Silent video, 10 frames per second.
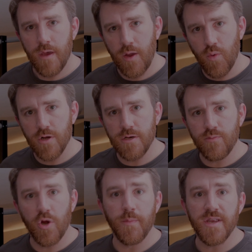Hey, welcome.
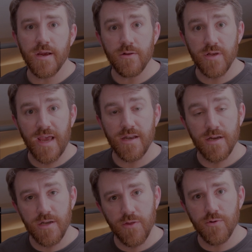We're going to be taking a look at
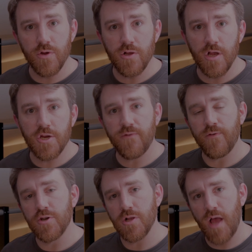another new collection
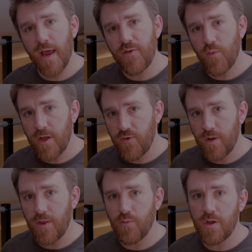for July
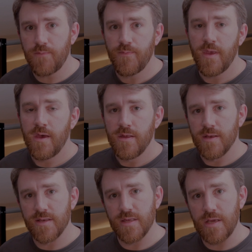2023.
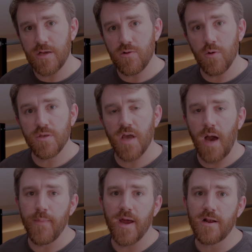This is the Close
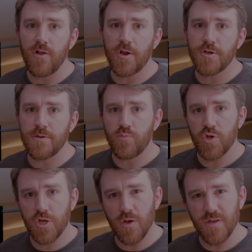Combat collection,
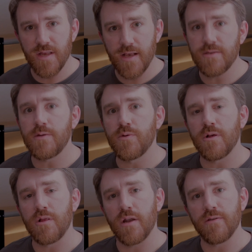which goes nicely with a
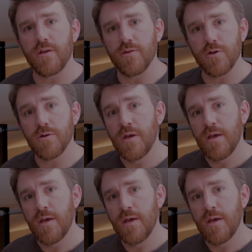lot of the other